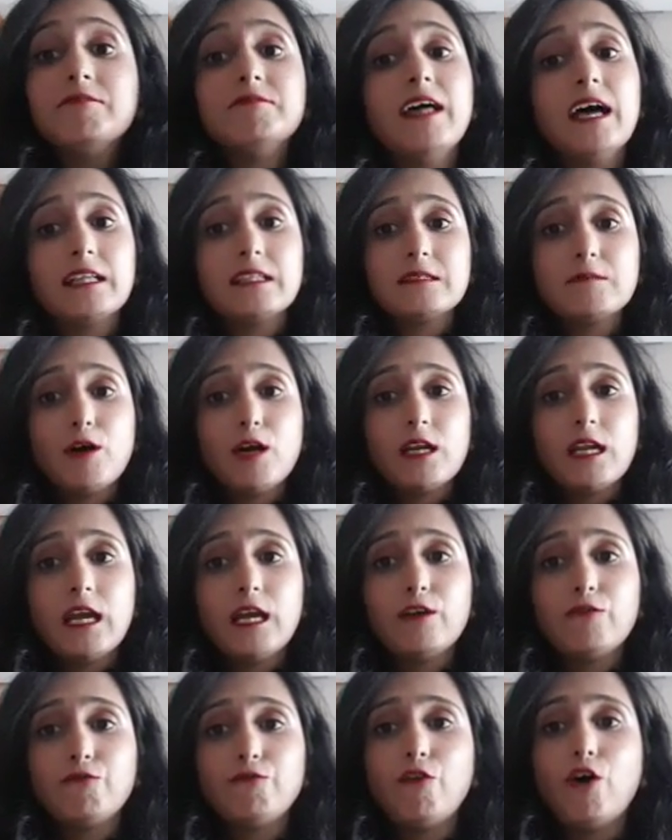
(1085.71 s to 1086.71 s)
that's about
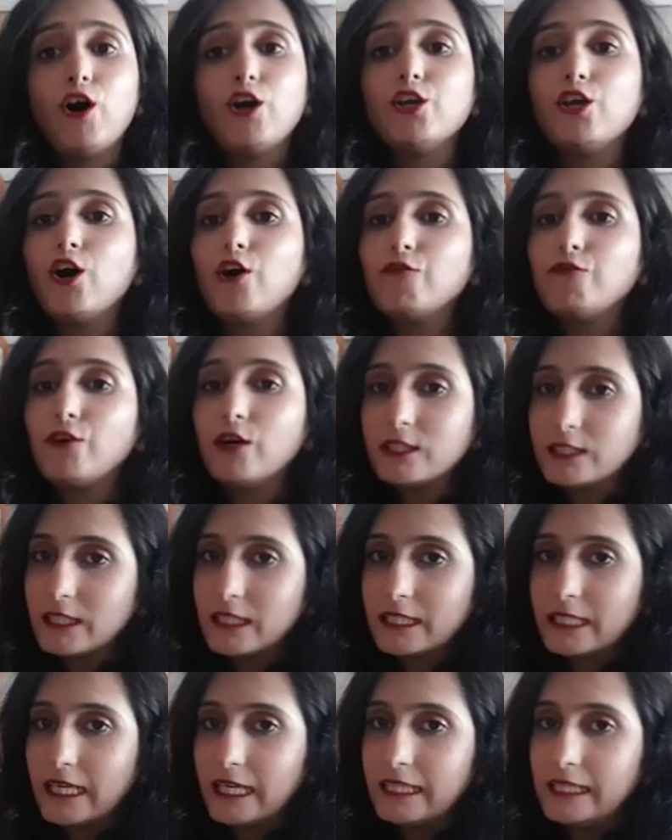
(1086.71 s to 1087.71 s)
it for your first
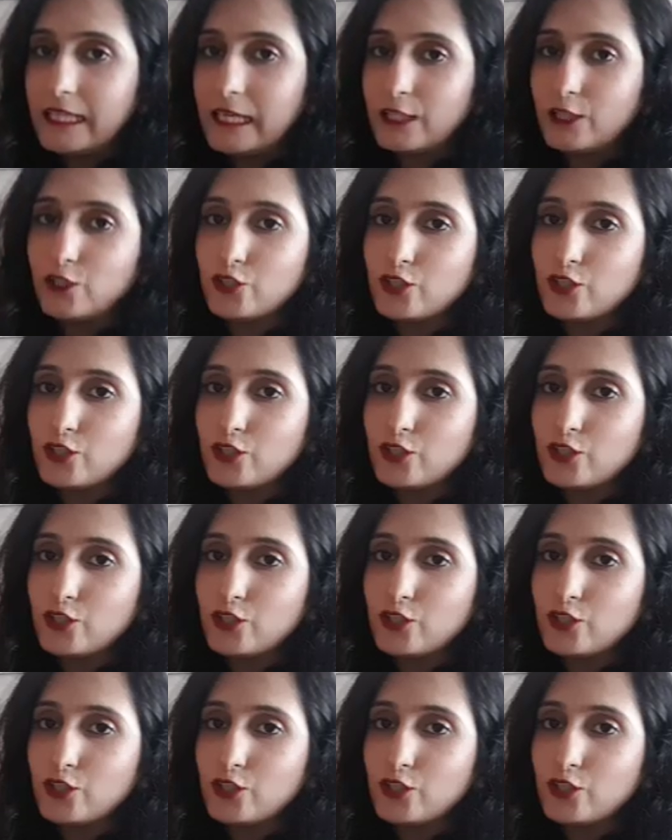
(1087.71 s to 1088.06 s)
aid kit that